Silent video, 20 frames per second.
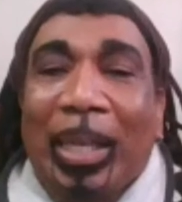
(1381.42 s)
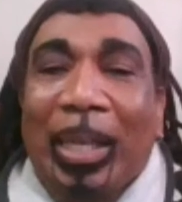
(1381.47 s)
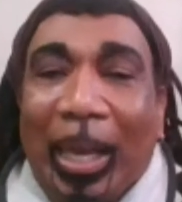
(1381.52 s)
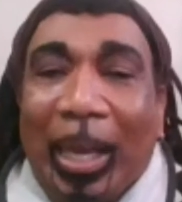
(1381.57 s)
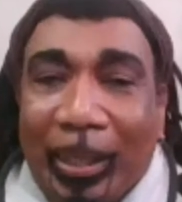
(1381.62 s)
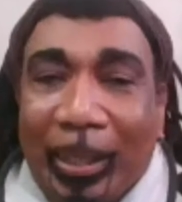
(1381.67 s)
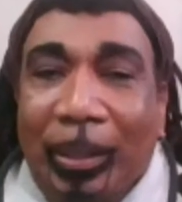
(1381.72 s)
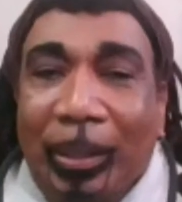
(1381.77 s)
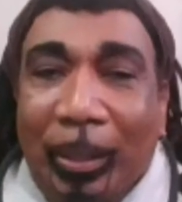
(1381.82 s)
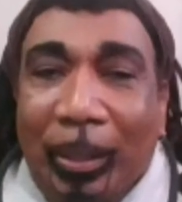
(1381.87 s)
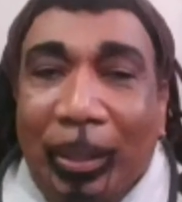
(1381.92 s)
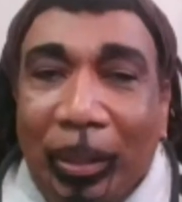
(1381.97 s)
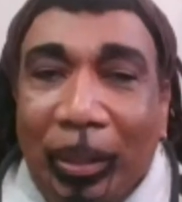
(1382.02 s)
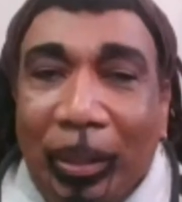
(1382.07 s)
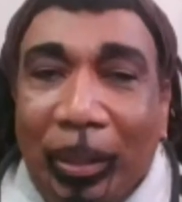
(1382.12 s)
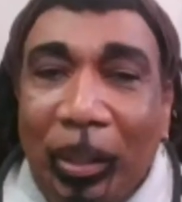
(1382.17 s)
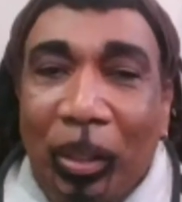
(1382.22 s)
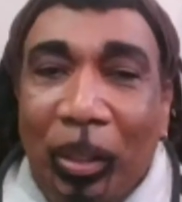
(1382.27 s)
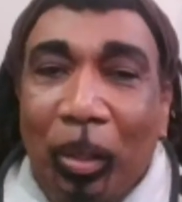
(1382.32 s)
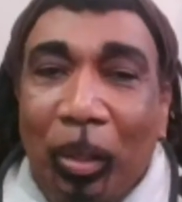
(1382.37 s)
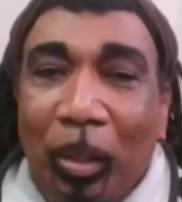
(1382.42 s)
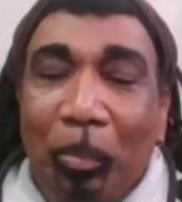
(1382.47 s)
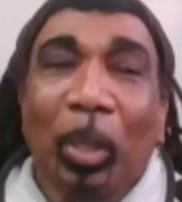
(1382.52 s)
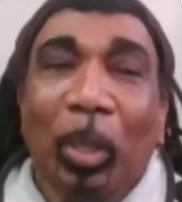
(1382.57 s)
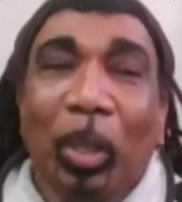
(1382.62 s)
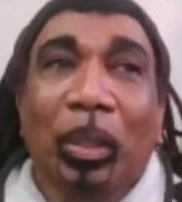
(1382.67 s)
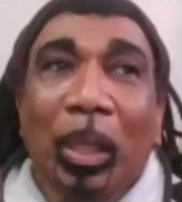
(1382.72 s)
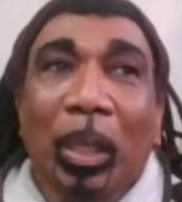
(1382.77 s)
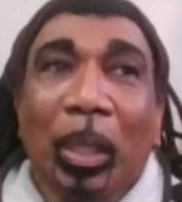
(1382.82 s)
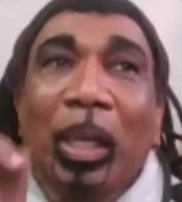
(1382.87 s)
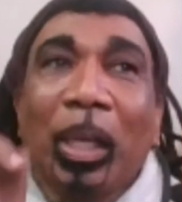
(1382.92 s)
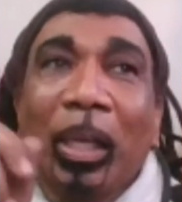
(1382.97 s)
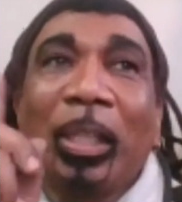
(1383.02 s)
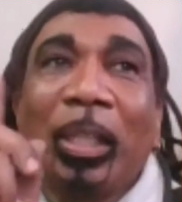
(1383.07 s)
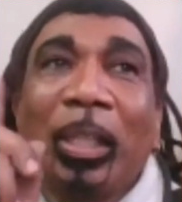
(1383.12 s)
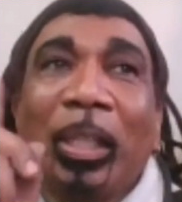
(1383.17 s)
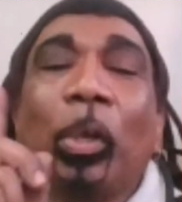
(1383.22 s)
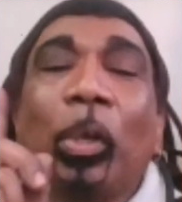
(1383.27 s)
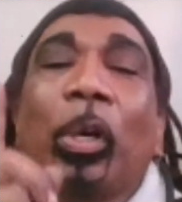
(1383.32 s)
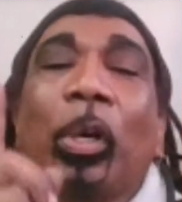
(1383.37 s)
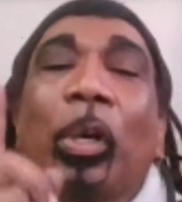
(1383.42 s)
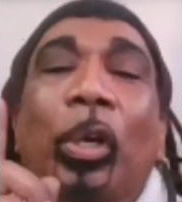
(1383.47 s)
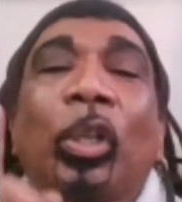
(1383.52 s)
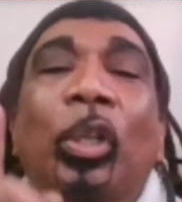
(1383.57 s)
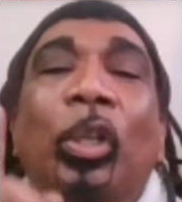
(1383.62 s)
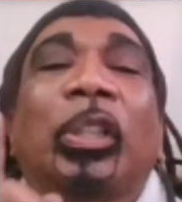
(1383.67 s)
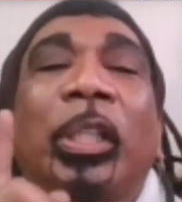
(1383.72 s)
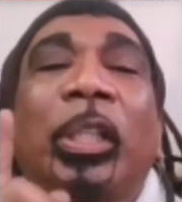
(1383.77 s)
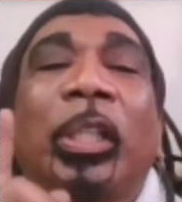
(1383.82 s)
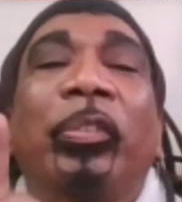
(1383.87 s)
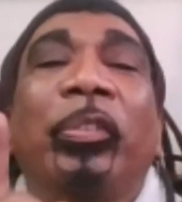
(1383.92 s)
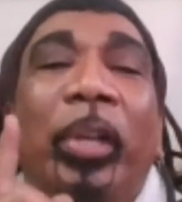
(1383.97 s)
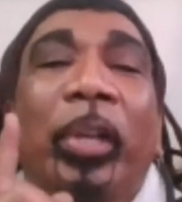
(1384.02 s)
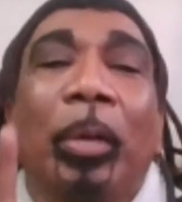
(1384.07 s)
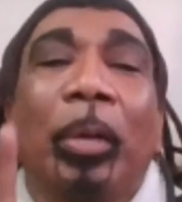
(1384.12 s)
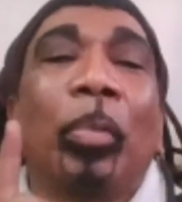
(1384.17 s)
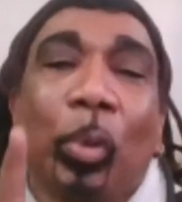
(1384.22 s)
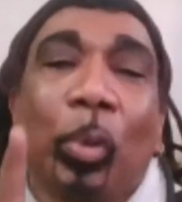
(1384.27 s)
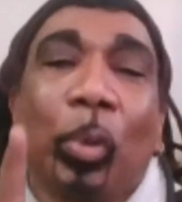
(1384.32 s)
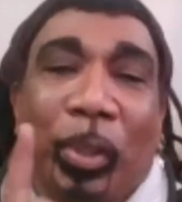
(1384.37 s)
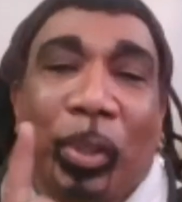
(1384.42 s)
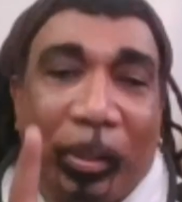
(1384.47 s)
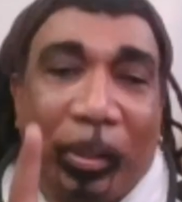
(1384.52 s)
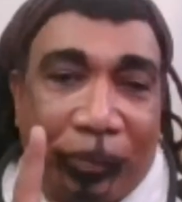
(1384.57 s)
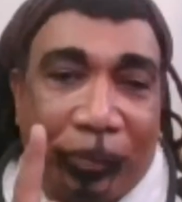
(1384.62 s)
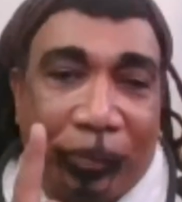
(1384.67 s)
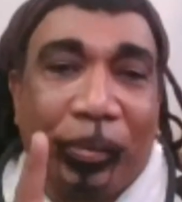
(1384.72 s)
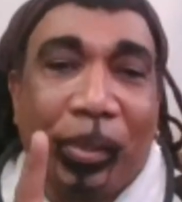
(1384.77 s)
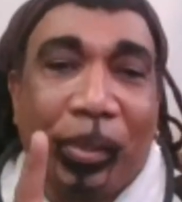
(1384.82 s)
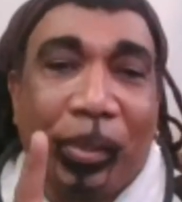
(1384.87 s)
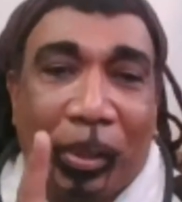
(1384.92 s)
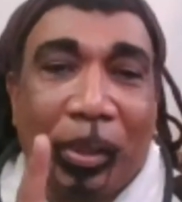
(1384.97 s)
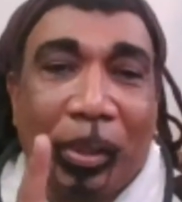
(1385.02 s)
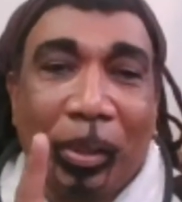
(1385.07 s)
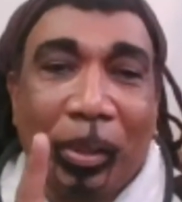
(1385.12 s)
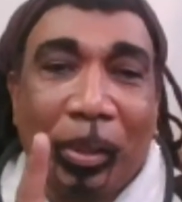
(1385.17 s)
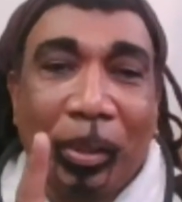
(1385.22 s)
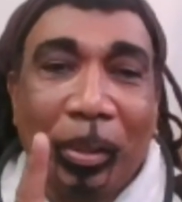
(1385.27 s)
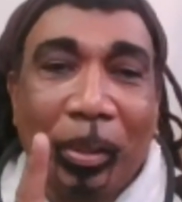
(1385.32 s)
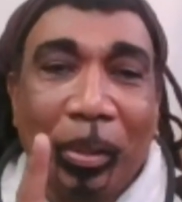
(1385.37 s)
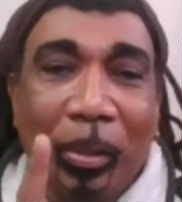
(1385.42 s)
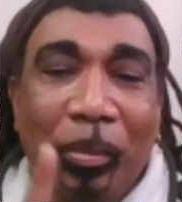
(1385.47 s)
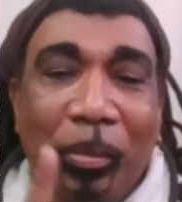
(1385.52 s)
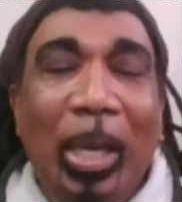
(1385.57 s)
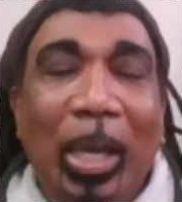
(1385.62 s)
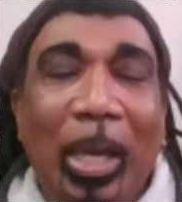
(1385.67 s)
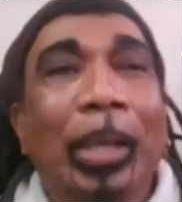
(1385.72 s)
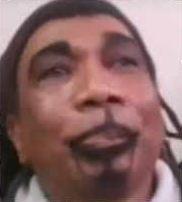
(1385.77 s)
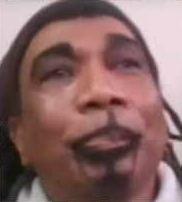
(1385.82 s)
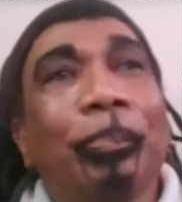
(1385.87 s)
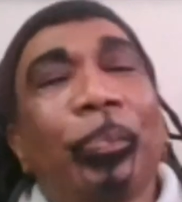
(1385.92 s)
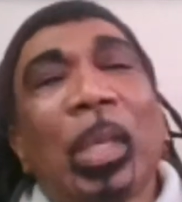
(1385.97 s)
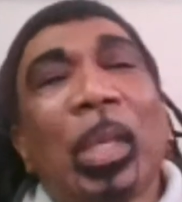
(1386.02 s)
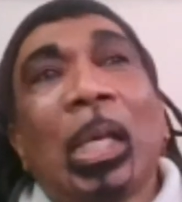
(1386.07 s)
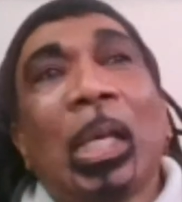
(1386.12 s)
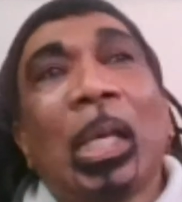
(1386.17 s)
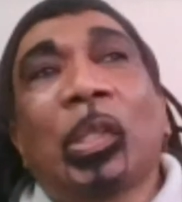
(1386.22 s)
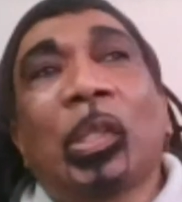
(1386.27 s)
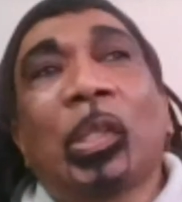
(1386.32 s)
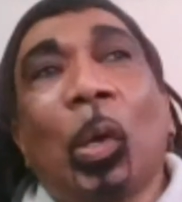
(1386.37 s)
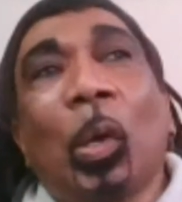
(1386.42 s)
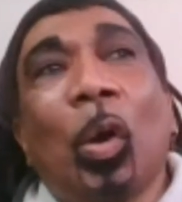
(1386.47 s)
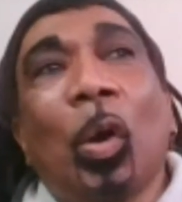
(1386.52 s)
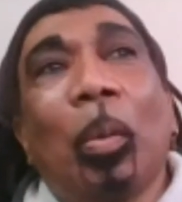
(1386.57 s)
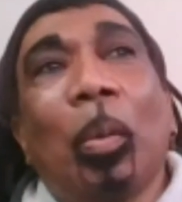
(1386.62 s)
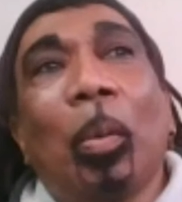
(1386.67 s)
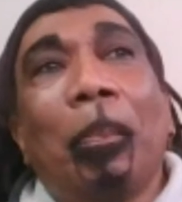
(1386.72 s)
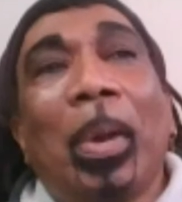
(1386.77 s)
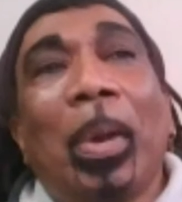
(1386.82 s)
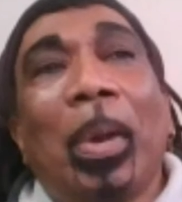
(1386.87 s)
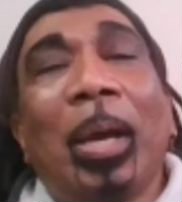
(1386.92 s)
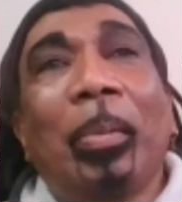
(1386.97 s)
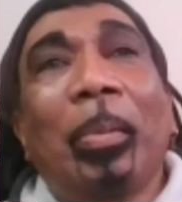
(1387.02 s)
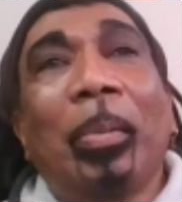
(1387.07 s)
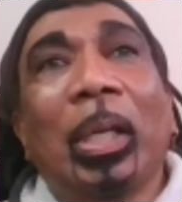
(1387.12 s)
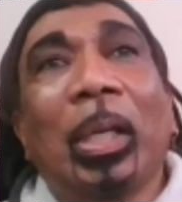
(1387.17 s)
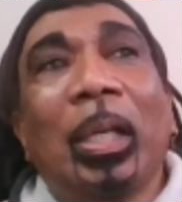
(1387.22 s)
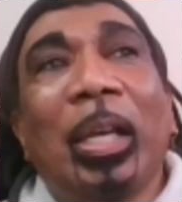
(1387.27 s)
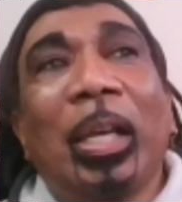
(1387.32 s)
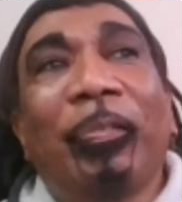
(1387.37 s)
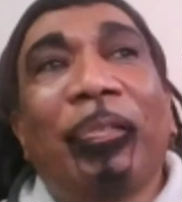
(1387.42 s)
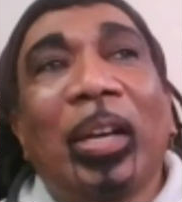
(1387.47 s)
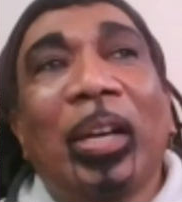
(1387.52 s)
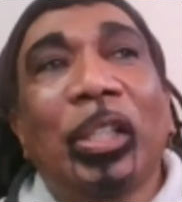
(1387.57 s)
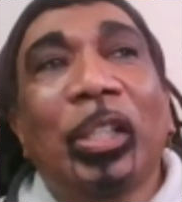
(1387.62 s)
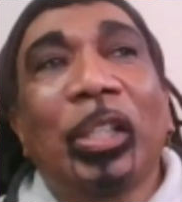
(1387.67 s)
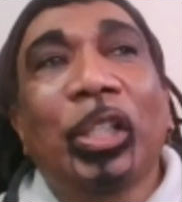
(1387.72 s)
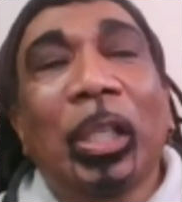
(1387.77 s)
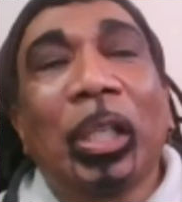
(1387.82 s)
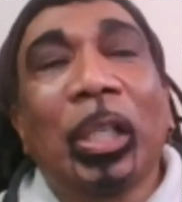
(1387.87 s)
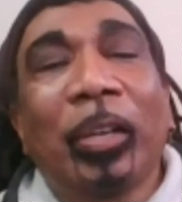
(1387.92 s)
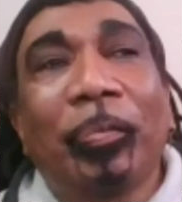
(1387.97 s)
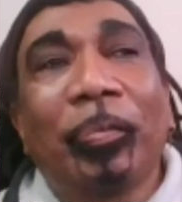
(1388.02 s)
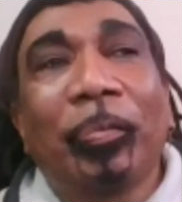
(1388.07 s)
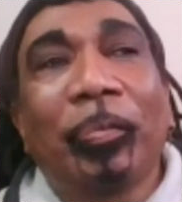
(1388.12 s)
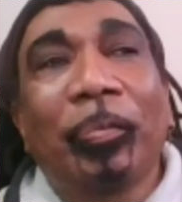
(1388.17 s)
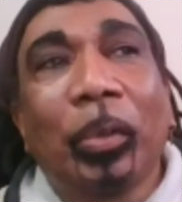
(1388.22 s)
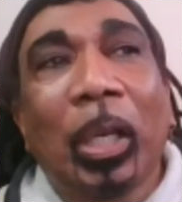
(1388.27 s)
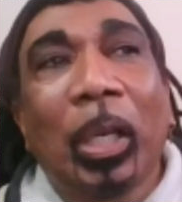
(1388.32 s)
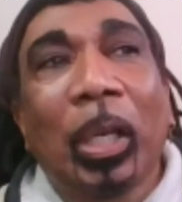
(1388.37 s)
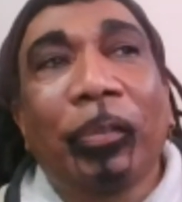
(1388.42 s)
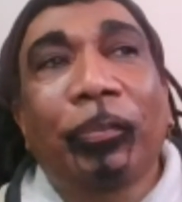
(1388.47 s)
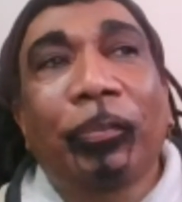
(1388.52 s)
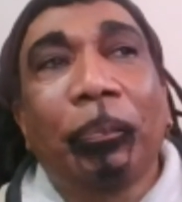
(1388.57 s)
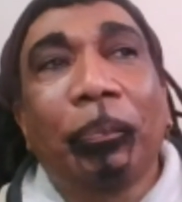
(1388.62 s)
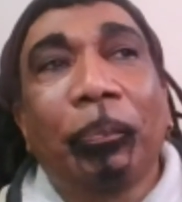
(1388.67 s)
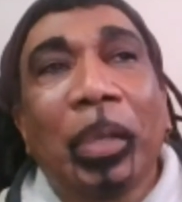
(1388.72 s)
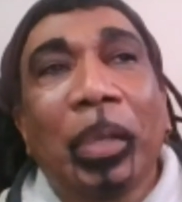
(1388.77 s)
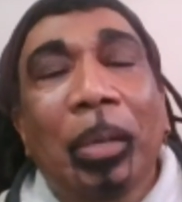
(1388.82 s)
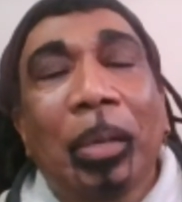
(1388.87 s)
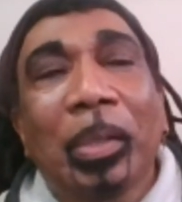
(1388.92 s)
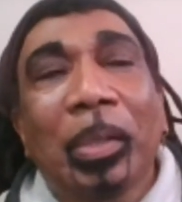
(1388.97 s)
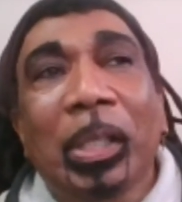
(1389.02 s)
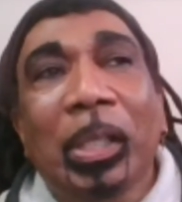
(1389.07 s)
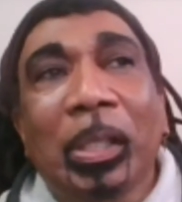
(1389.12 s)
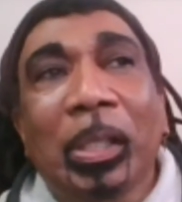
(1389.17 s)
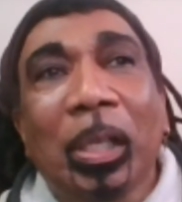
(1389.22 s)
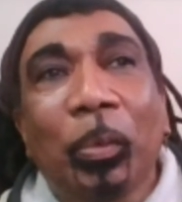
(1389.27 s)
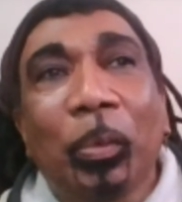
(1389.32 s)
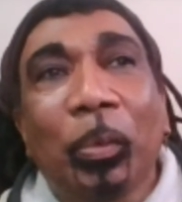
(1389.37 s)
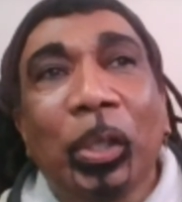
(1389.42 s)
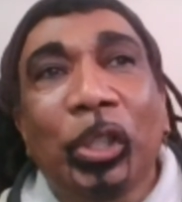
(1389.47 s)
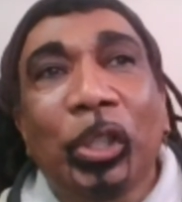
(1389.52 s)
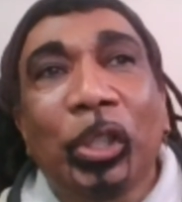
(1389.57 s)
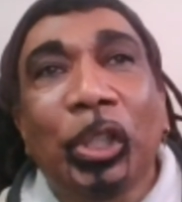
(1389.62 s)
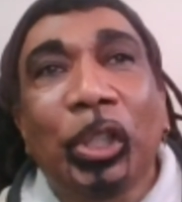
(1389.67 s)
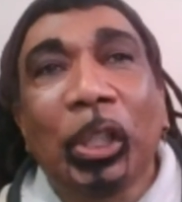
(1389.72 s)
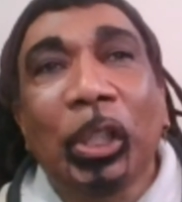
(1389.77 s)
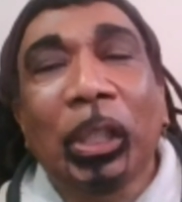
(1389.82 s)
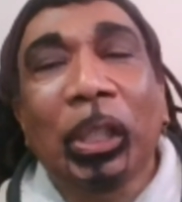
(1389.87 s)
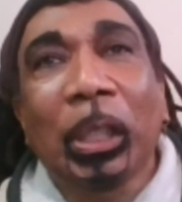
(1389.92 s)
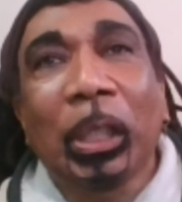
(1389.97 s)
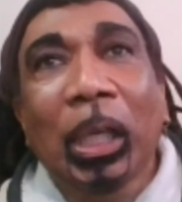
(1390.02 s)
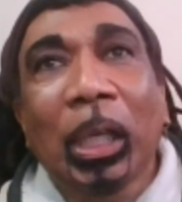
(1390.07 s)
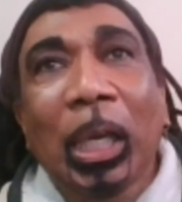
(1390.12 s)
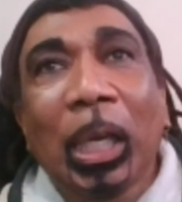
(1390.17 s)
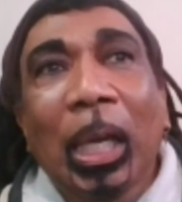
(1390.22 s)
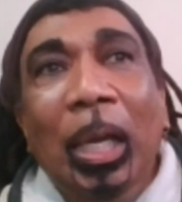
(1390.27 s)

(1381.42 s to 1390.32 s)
tight, you know, but they were ulterior motives, right? So my mother left and she left me and my sister with she.